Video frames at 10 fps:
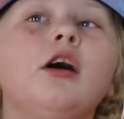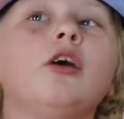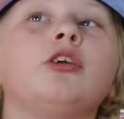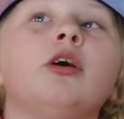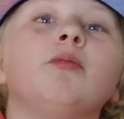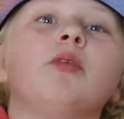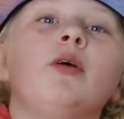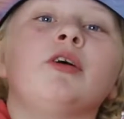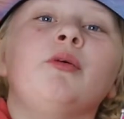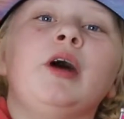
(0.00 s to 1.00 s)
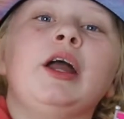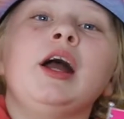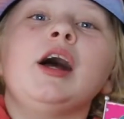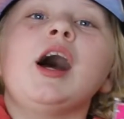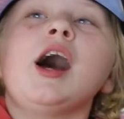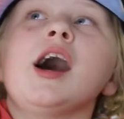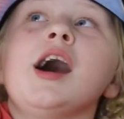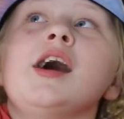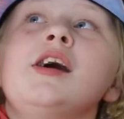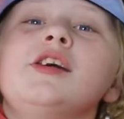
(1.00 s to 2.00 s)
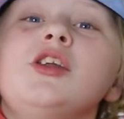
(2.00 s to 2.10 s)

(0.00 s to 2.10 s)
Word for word: Oh no, I'm flying away. Ah,